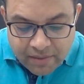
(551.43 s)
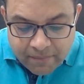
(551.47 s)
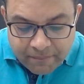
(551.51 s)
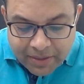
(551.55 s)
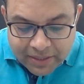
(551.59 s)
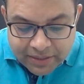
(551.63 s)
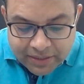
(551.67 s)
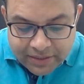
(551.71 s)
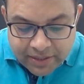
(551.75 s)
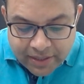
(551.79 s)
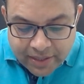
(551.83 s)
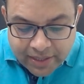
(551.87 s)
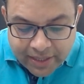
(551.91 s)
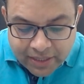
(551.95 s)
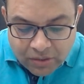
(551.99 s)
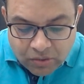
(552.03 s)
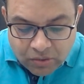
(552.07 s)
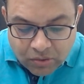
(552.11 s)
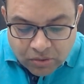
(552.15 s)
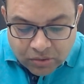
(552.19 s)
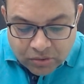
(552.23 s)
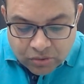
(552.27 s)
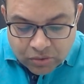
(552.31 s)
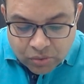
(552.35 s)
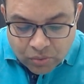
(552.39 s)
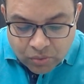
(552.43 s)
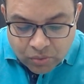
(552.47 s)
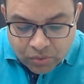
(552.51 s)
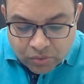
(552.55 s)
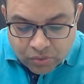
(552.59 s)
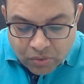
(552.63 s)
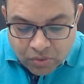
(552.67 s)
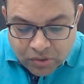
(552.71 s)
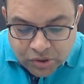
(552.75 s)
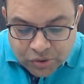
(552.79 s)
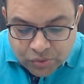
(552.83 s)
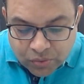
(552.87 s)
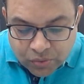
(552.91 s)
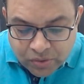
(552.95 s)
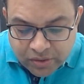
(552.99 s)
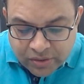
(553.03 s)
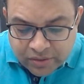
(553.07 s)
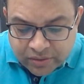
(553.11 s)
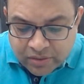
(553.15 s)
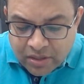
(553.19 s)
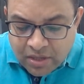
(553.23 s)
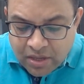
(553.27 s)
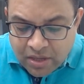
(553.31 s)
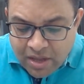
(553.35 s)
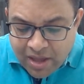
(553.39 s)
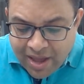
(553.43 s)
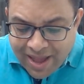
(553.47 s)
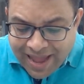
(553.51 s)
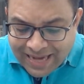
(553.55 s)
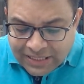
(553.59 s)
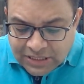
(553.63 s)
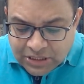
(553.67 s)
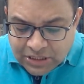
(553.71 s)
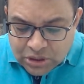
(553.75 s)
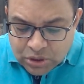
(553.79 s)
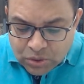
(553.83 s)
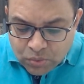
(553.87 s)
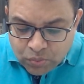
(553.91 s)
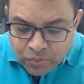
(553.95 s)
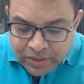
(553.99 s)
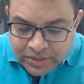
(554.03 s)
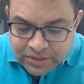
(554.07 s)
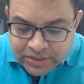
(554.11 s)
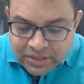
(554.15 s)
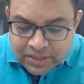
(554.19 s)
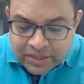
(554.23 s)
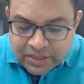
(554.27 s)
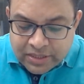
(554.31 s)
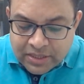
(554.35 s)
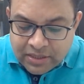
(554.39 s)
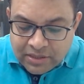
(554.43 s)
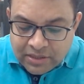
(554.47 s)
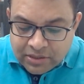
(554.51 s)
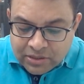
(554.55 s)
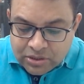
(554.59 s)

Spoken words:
by the head or throat or shoulder and squeezes.